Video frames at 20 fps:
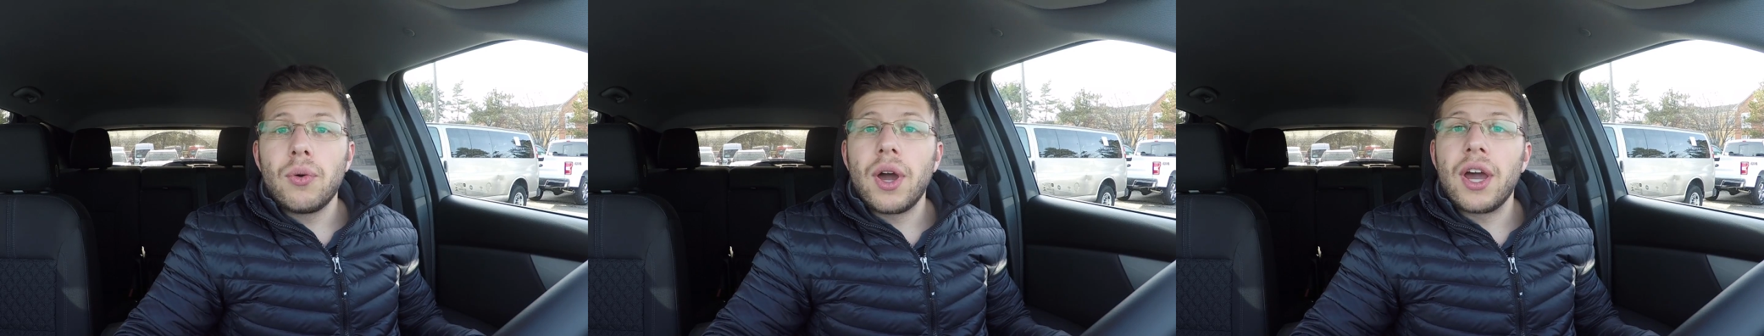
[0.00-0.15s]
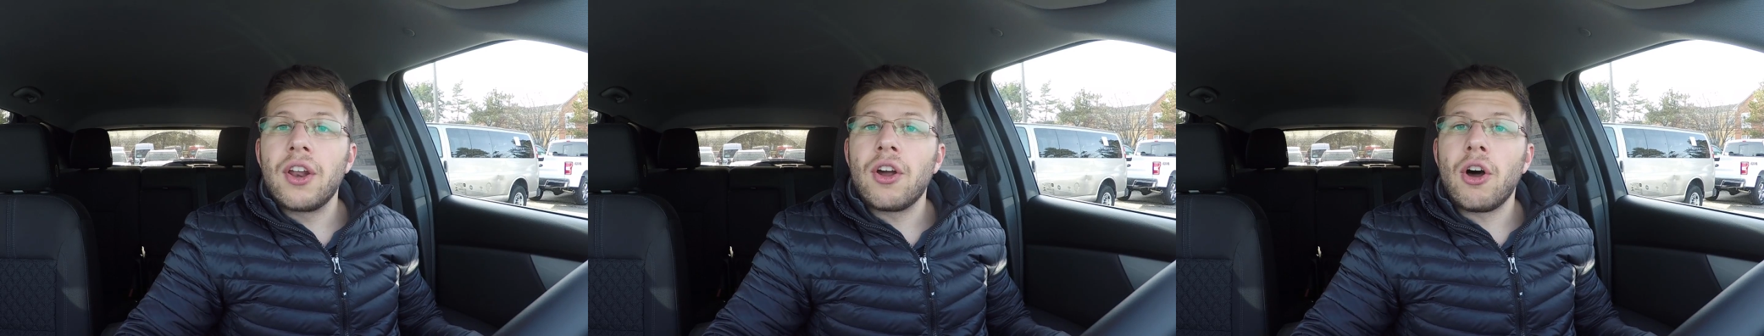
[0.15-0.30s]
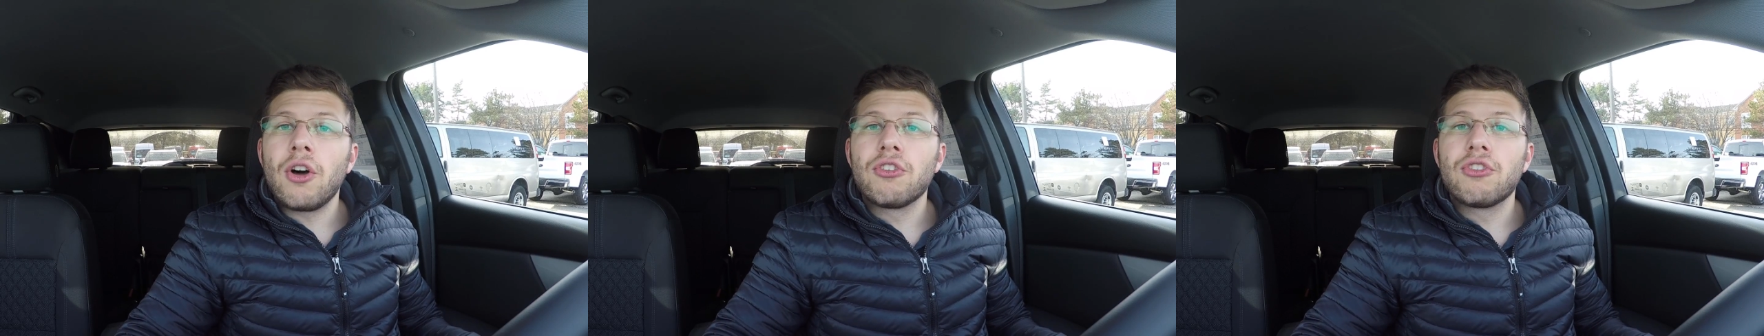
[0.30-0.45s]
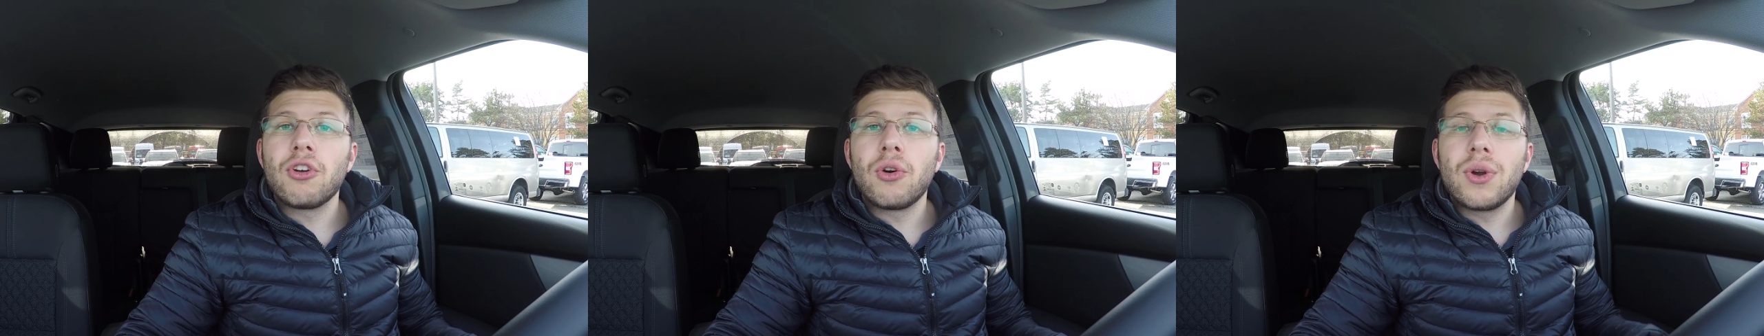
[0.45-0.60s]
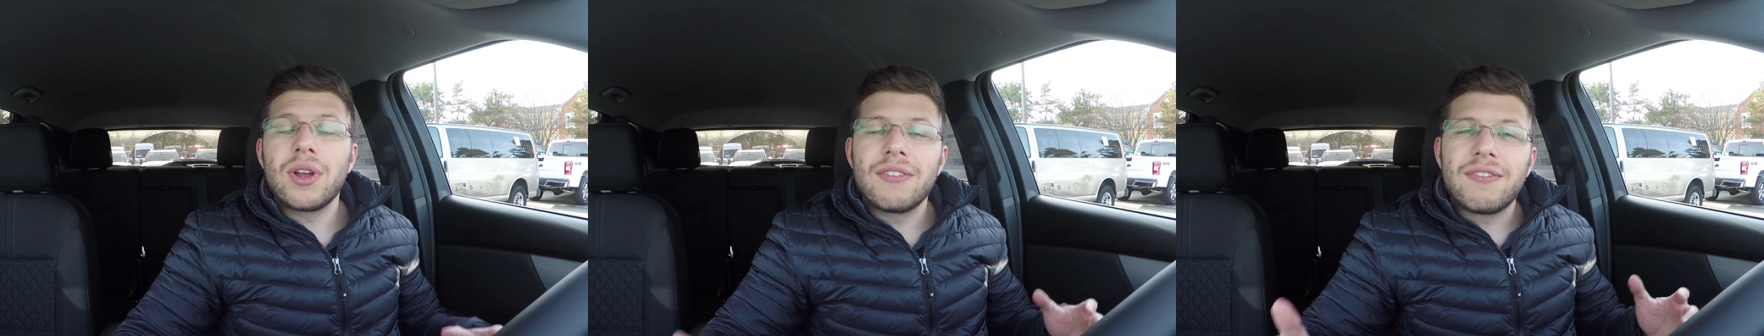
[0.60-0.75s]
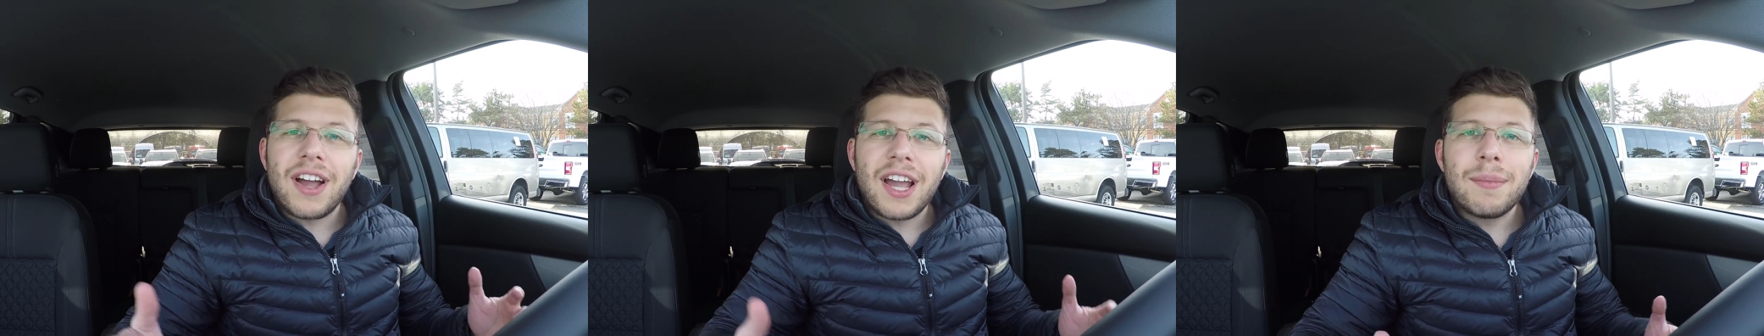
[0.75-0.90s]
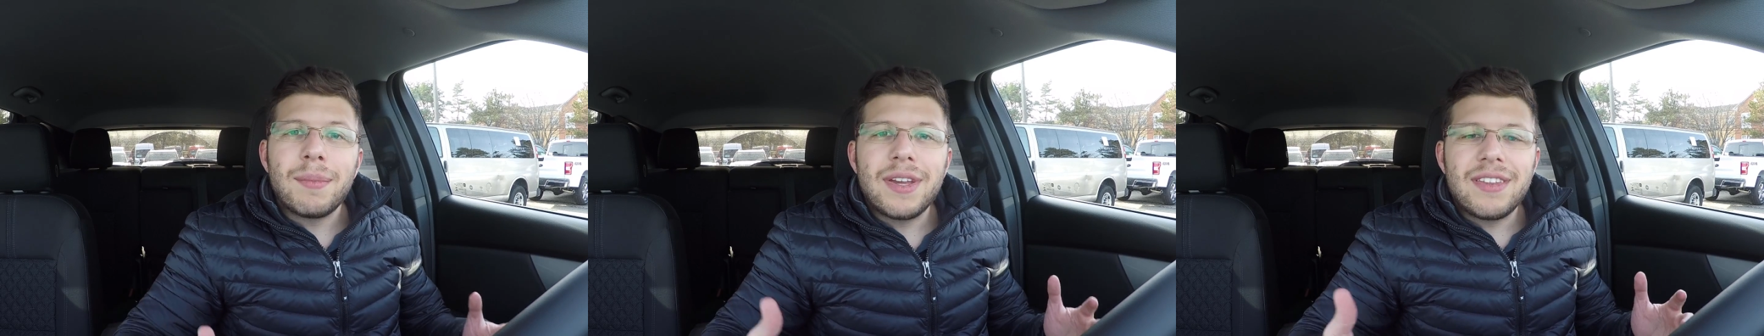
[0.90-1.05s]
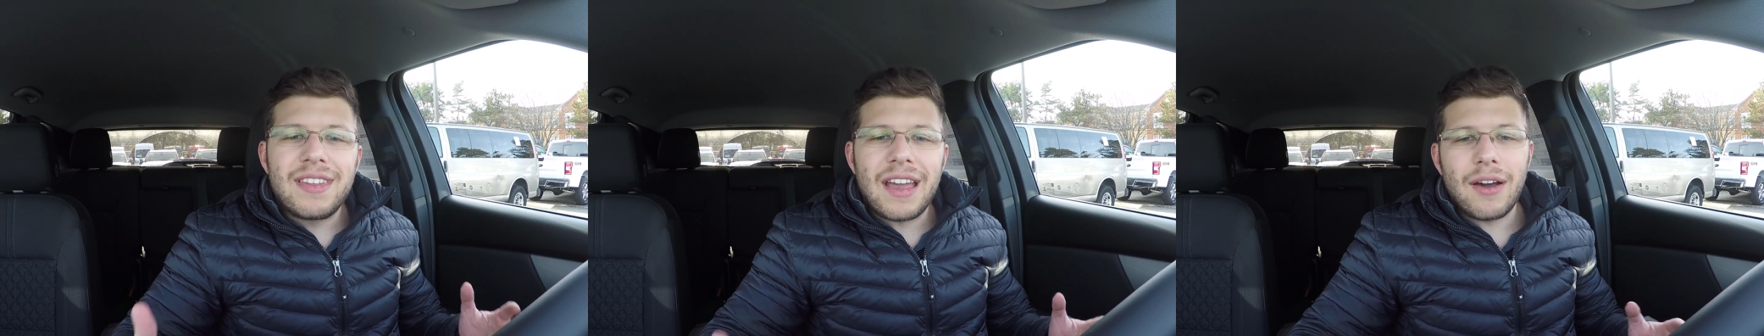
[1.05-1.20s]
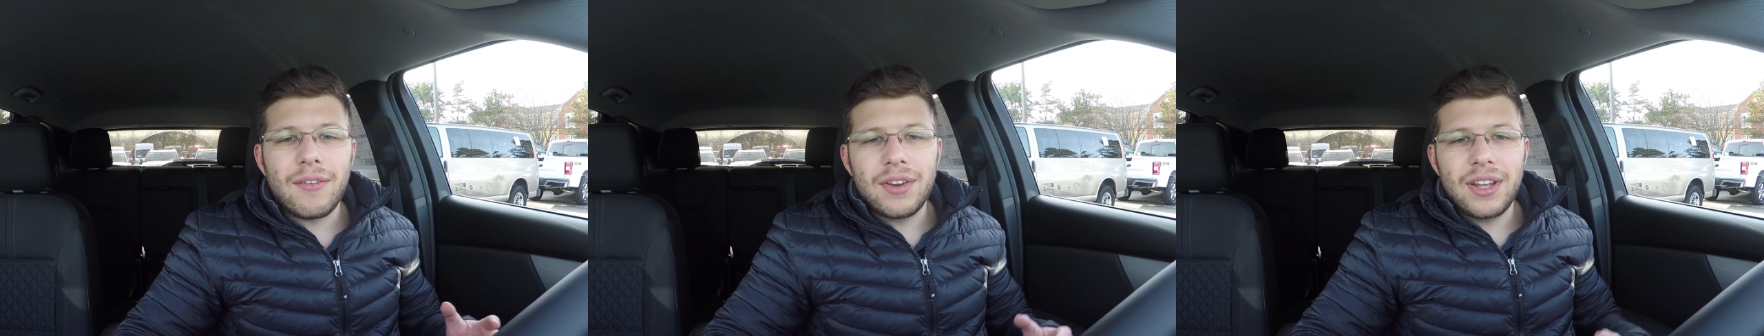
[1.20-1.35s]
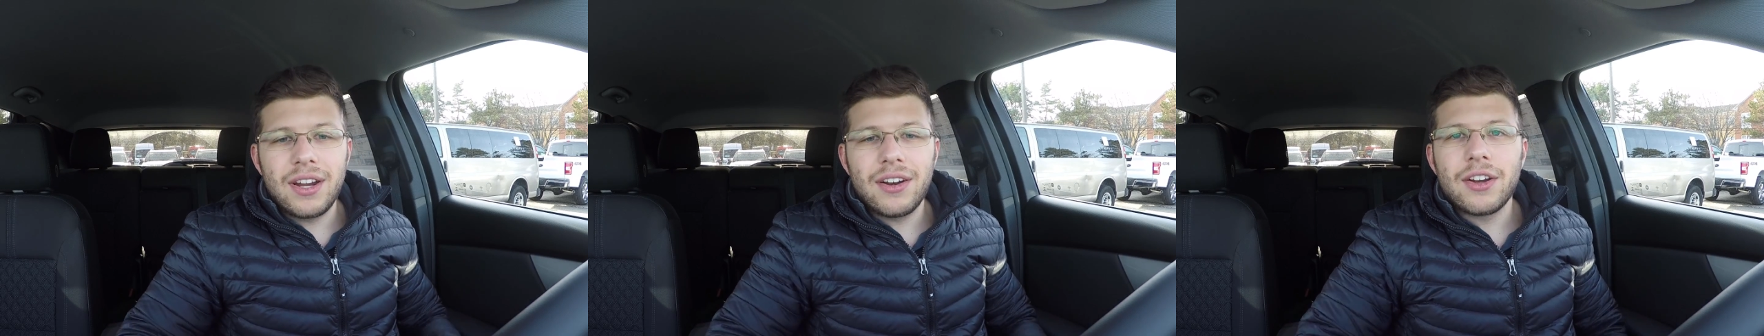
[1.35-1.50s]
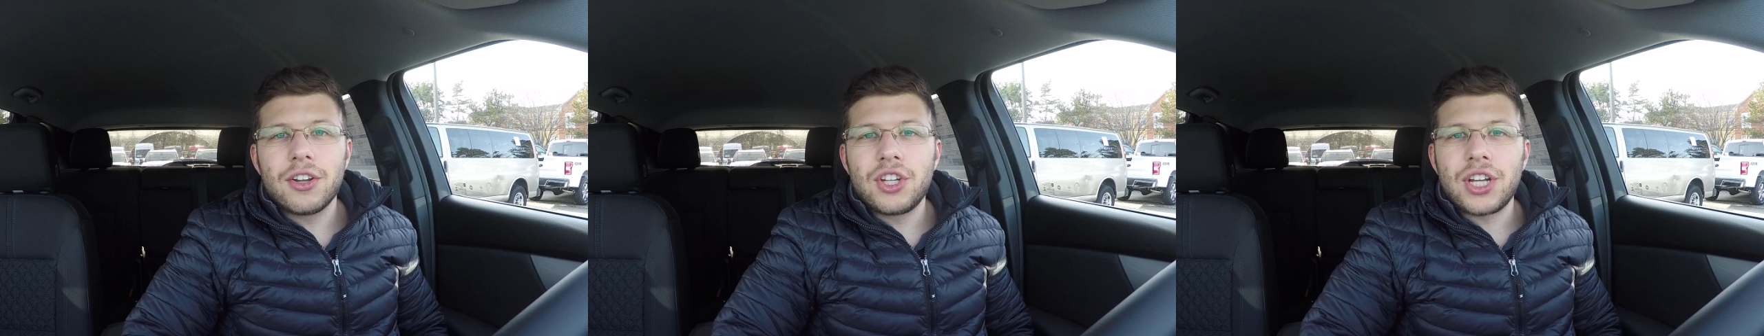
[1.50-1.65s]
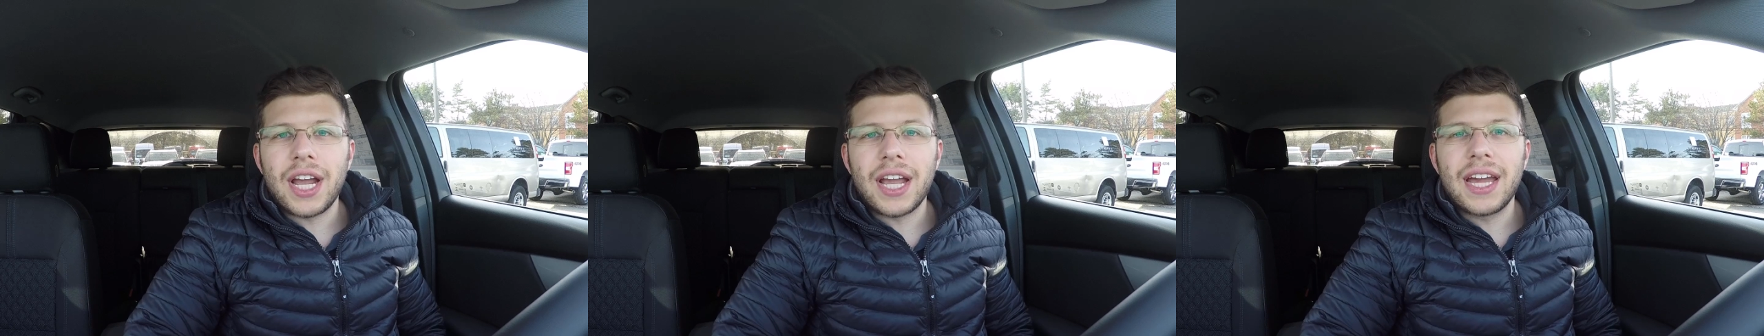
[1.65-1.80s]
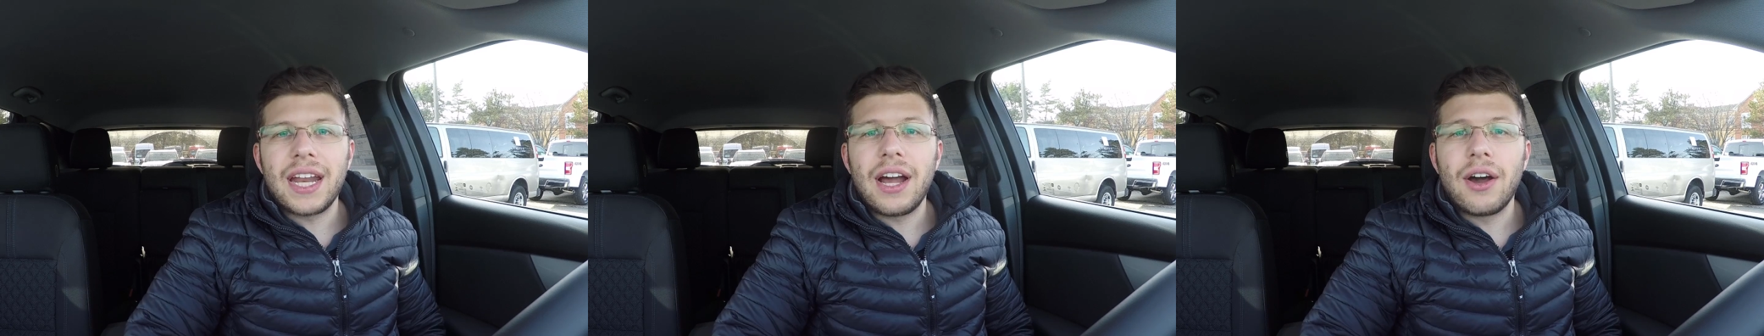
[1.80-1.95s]
and also inviting me down here to
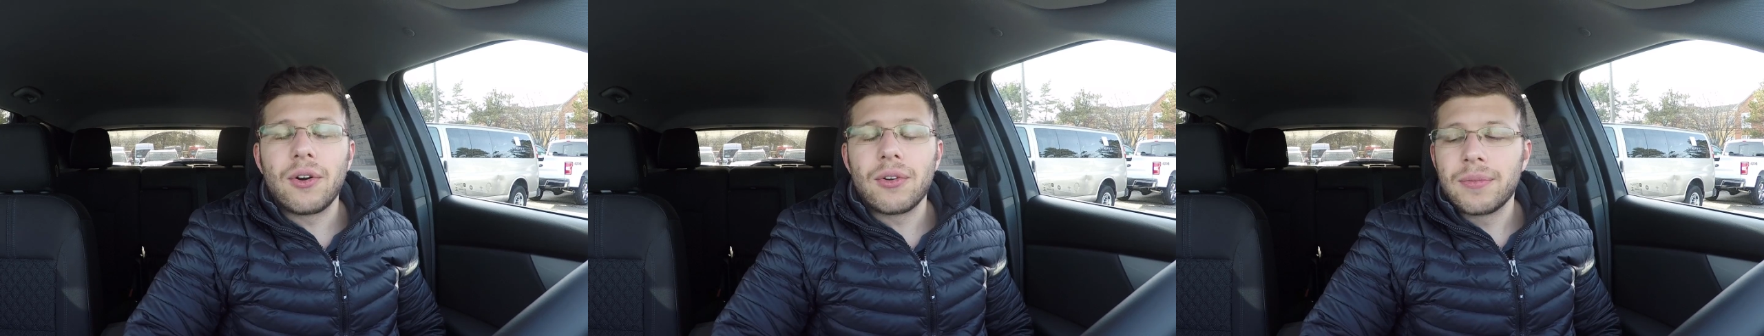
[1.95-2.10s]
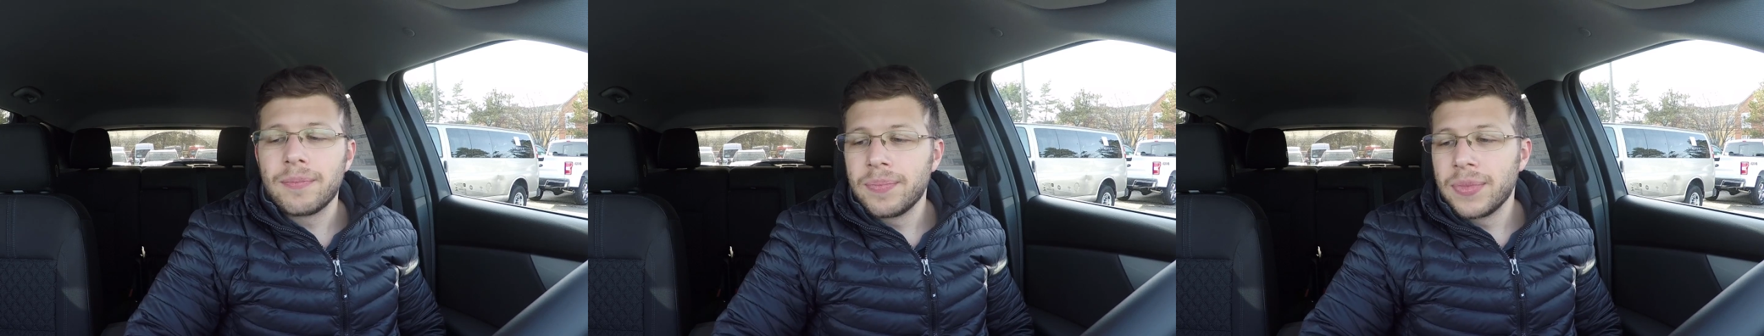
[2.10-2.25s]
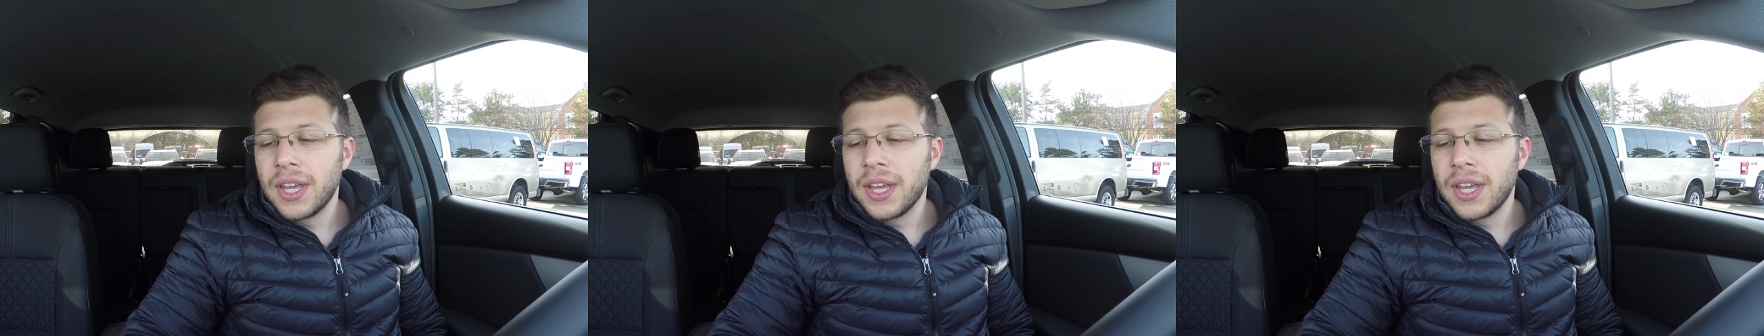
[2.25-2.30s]
check it out.